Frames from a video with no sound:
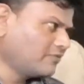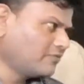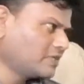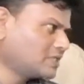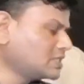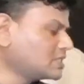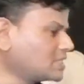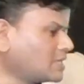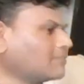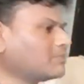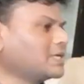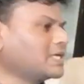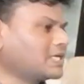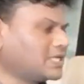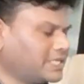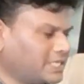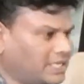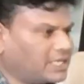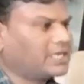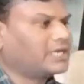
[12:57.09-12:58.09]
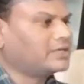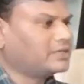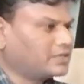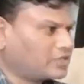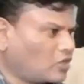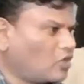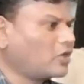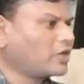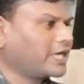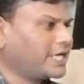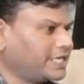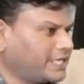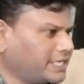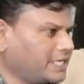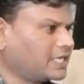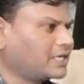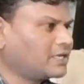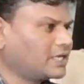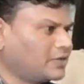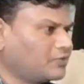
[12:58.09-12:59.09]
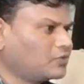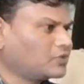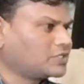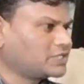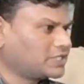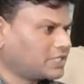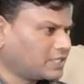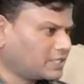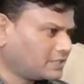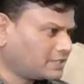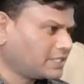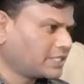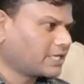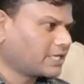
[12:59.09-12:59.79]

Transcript: which is completely a wrong idea, I would say.